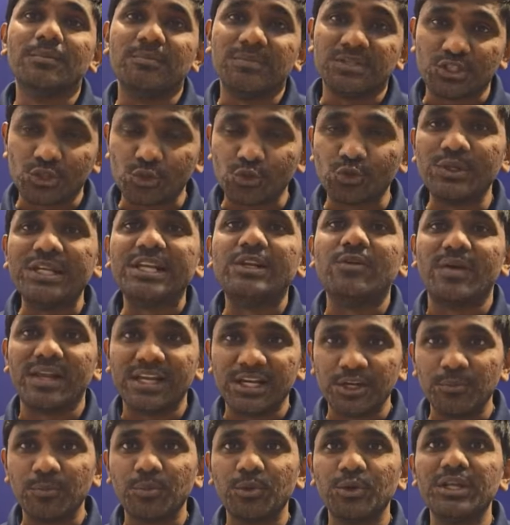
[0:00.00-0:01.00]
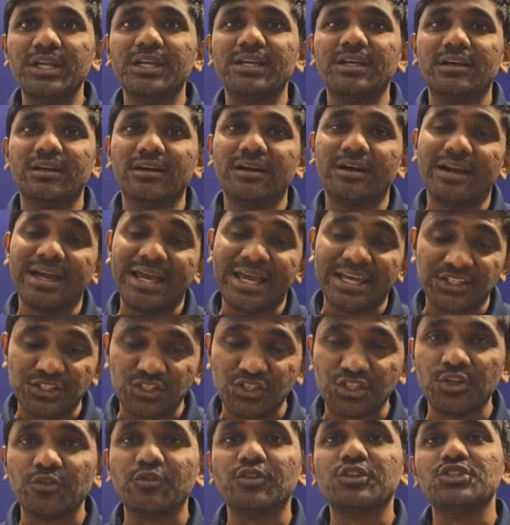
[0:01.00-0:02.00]
Mr. Sunil Velagupudi,
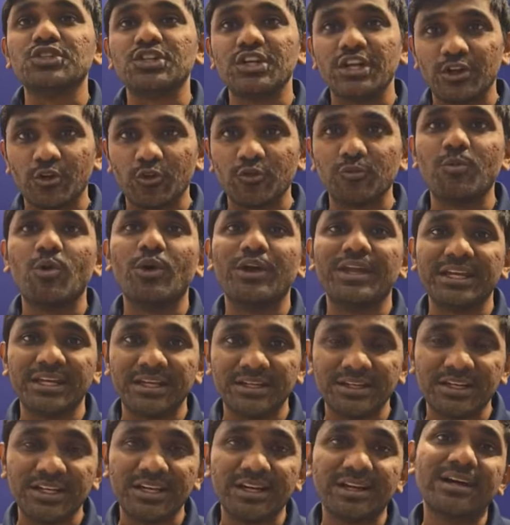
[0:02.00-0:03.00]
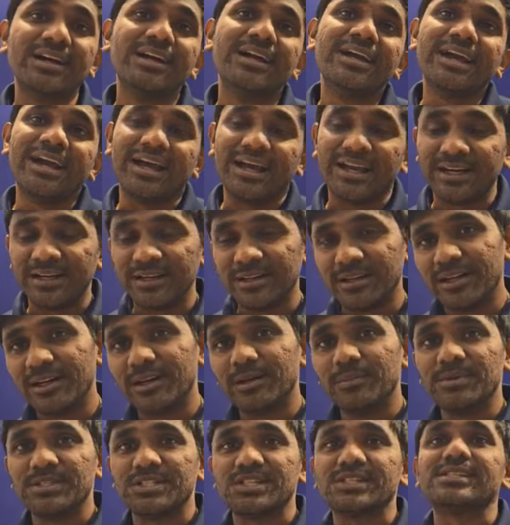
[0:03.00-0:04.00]
ex-chief engineer of Boeing India, and
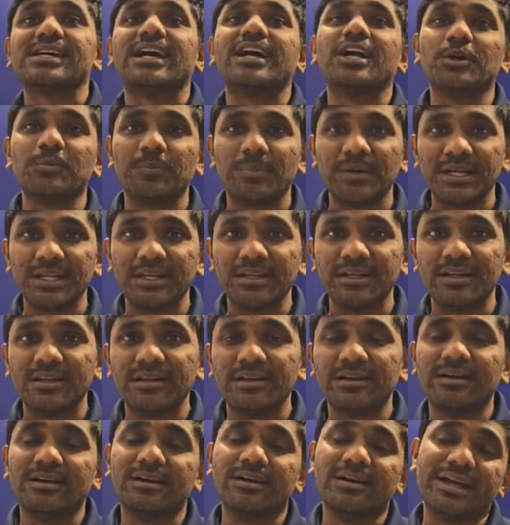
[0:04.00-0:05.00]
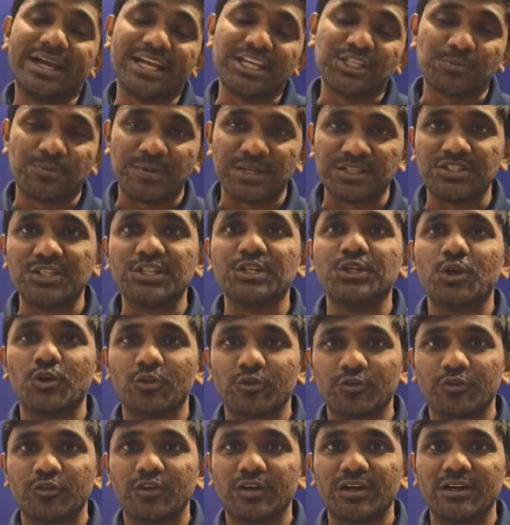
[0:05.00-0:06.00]
Mr. Sagar Patel, ex-president
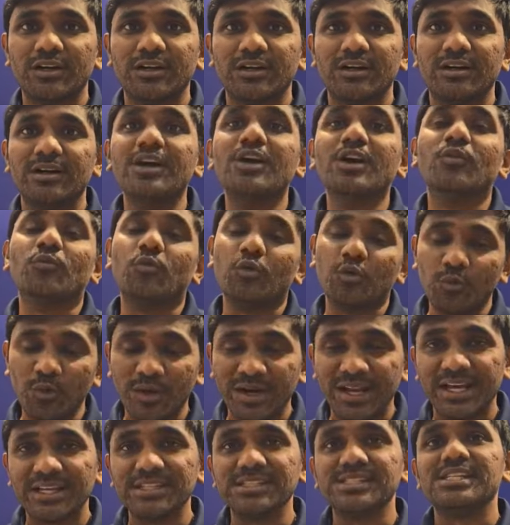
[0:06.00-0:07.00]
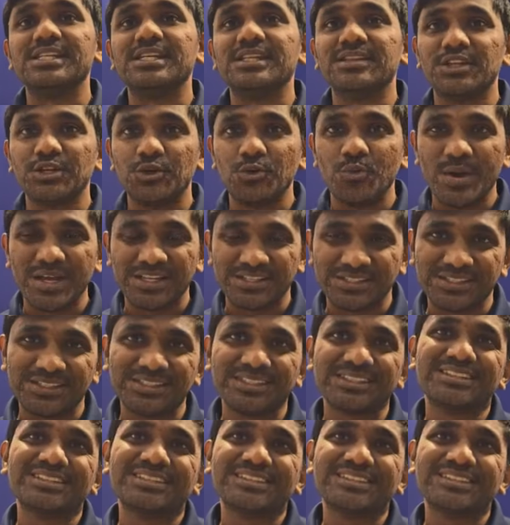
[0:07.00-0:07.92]
of Woodward Inc. in the US.